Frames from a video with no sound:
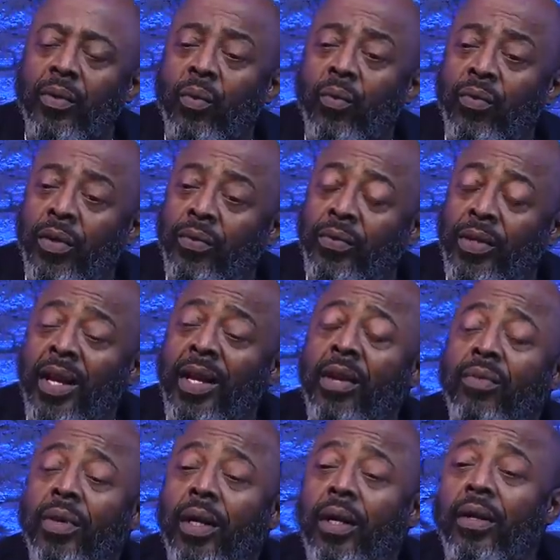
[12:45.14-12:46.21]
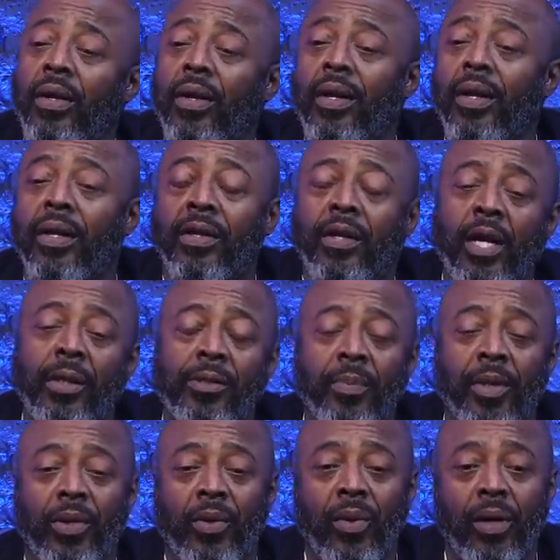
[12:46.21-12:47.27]
The thing that really keeps
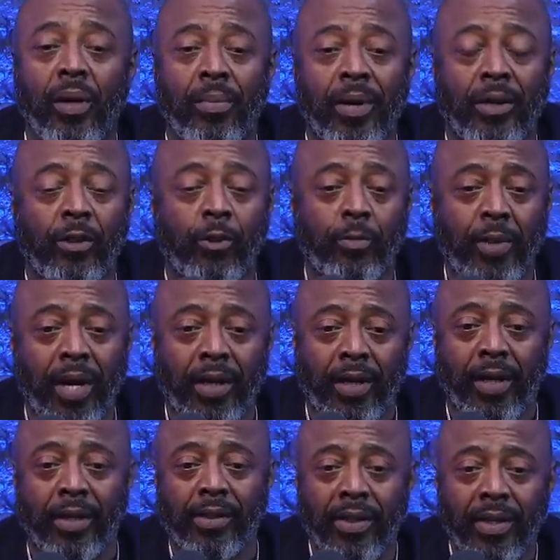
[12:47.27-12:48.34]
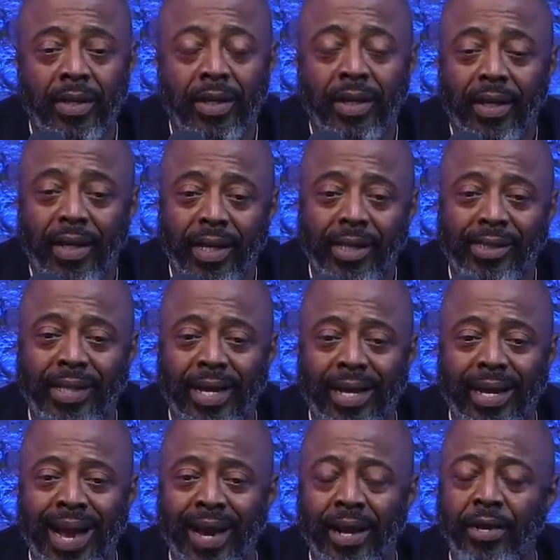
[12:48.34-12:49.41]
me going about this podcast is that
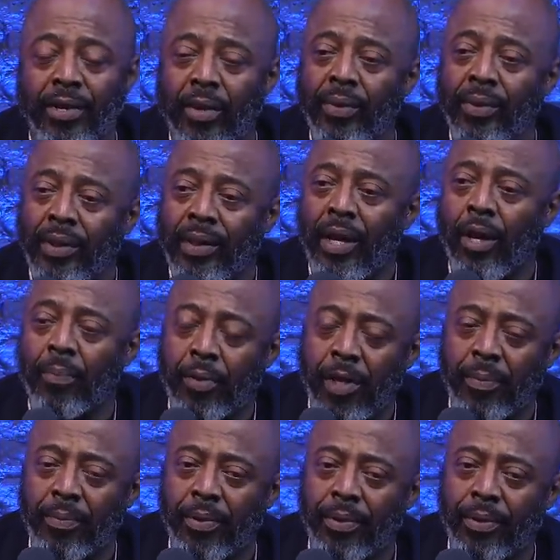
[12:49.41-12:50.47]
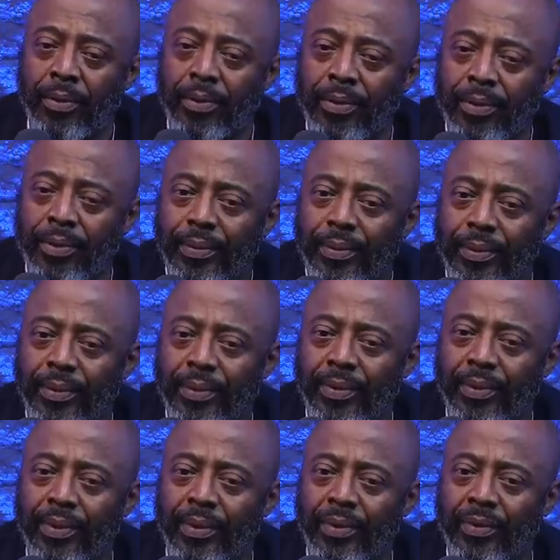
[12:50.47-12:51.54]
I know that there are people
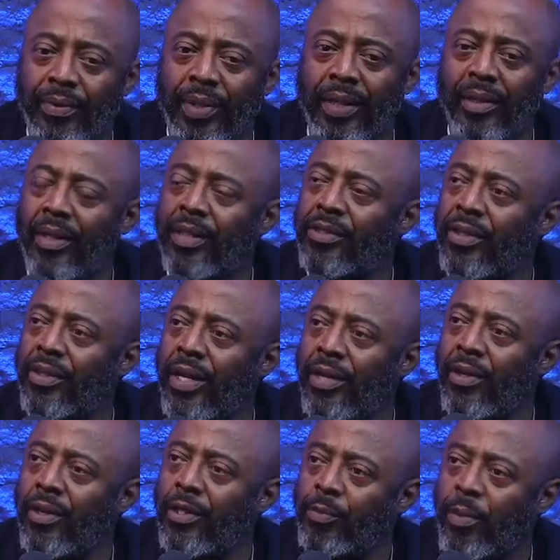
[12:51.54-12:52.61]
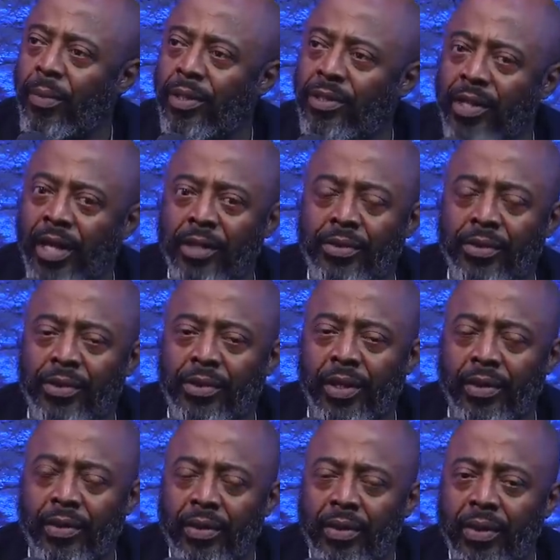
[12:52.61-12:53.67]
that listen. I know there's people that's
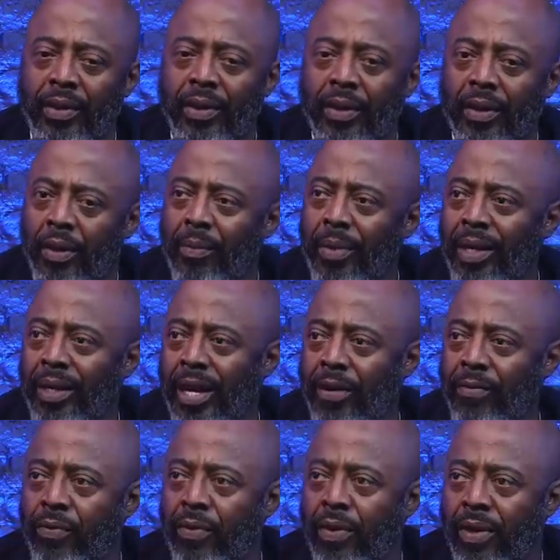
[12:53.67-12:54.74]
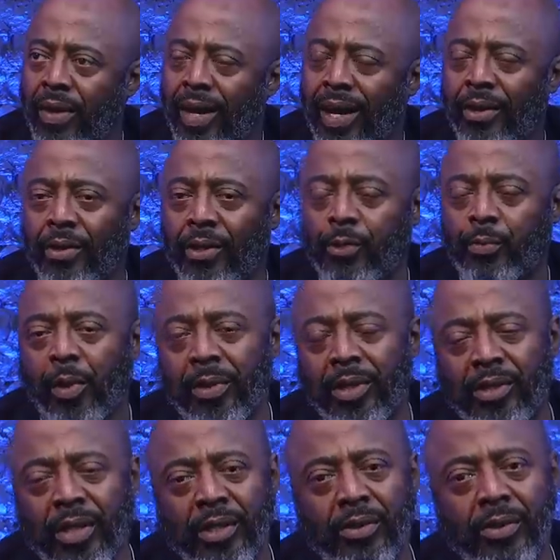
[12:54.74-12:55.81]
interested in my life. I know there's people
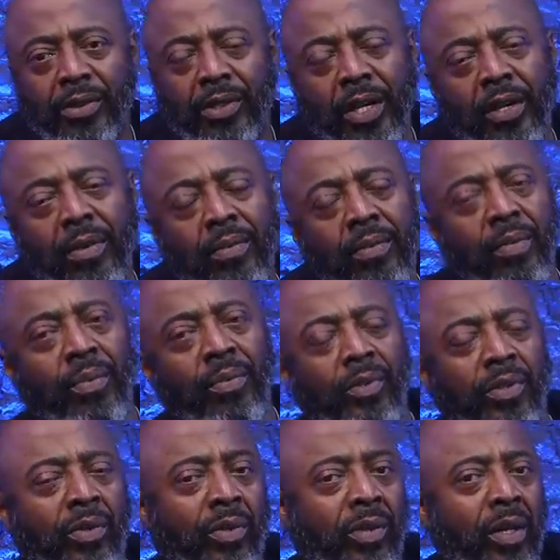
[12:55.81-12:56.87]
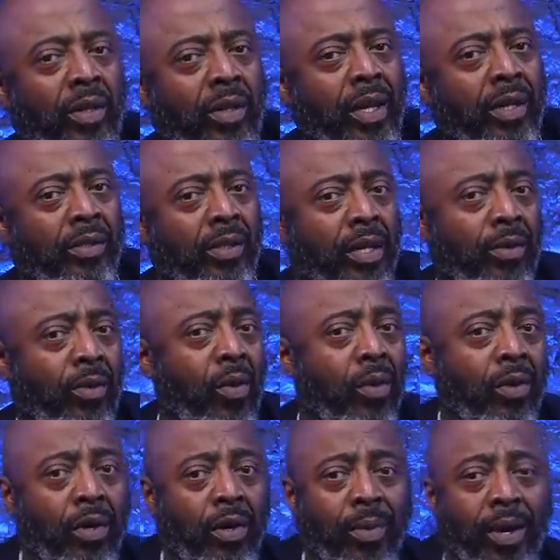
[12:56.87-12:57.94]
that's interested in the things that's going
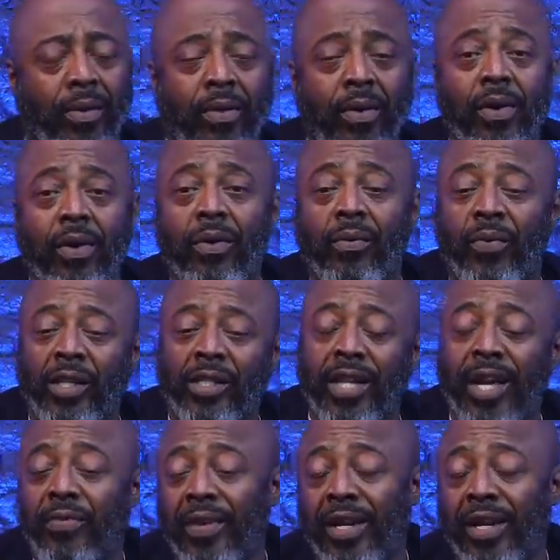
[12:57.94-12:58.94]
on in my friend's life.